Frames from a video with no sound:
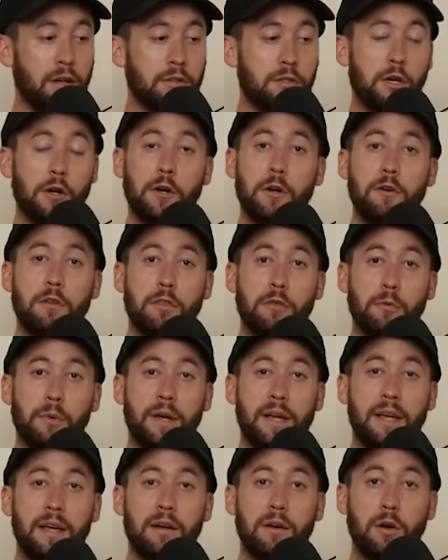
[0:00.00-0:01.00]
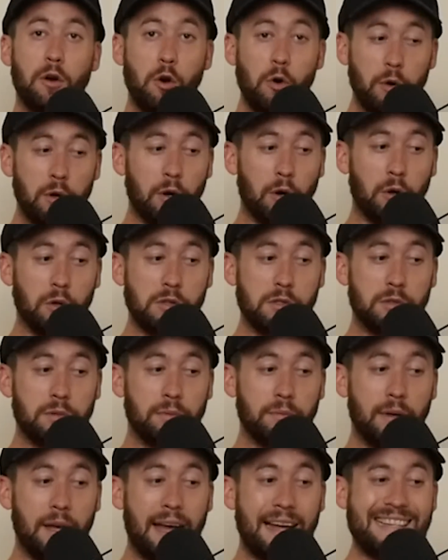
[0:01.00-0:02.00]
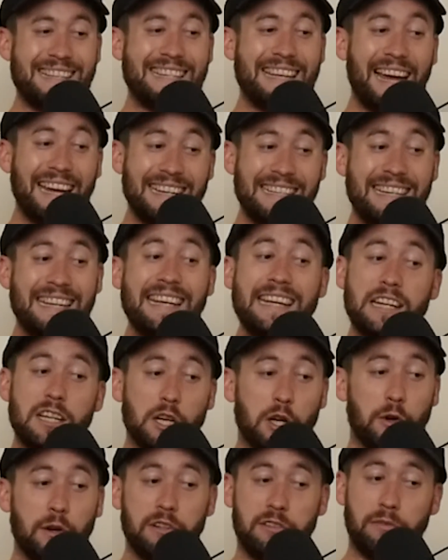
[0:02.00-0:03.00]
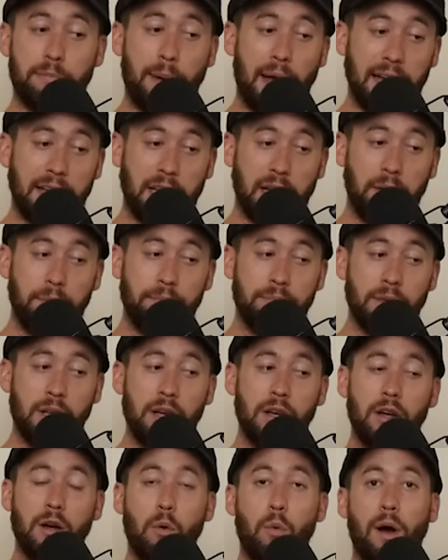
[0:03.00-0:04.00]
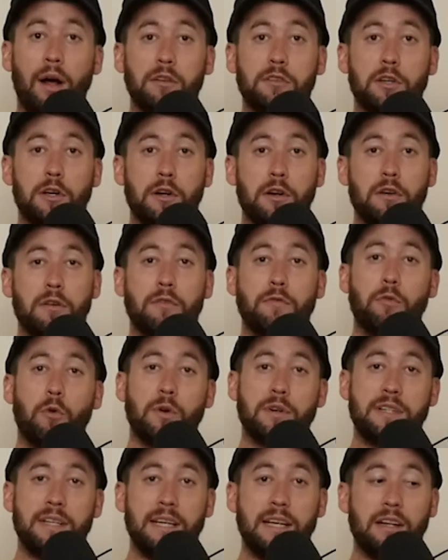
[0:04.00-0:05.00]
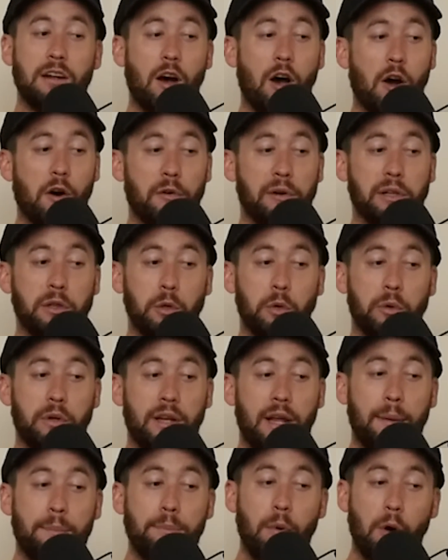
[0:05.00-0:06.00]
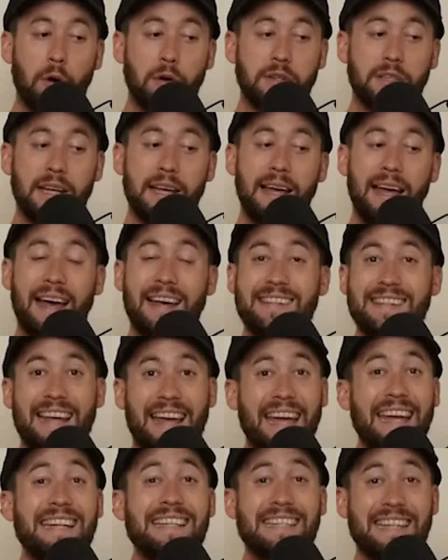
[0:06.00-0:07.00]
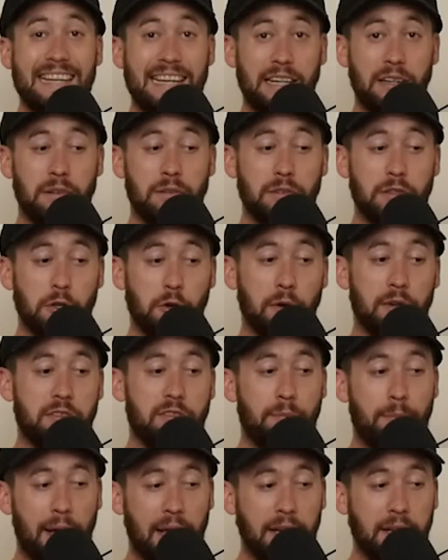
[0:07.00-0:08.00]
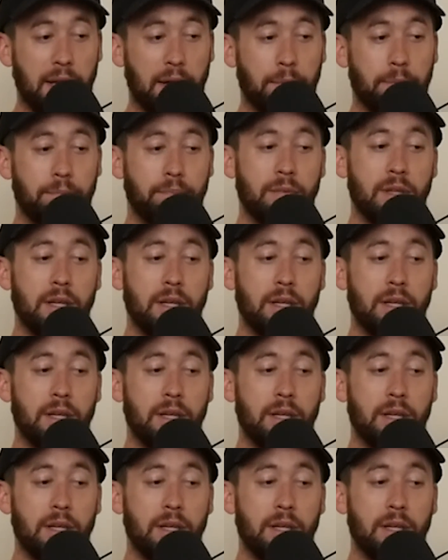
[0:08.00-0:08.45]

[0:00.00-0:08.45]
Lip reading: turn 3 Hugenholtz has 19 degrees of banking, while turn 14 Arie Luyendyk-Bocht has 18 degrees of banking.